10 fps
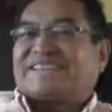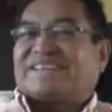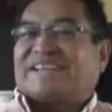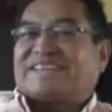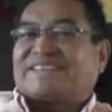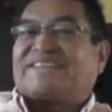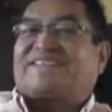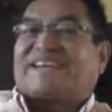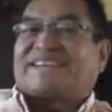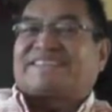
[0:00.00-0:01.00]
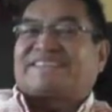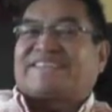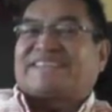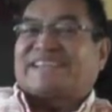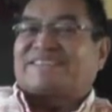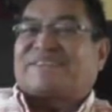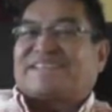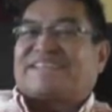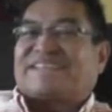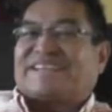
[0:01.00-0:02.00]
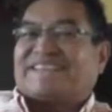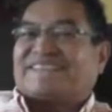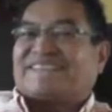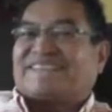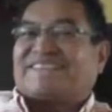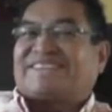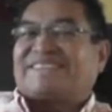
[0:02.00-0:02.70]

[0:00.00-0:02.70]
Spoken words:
So that sunrise song, that's what it does, you know.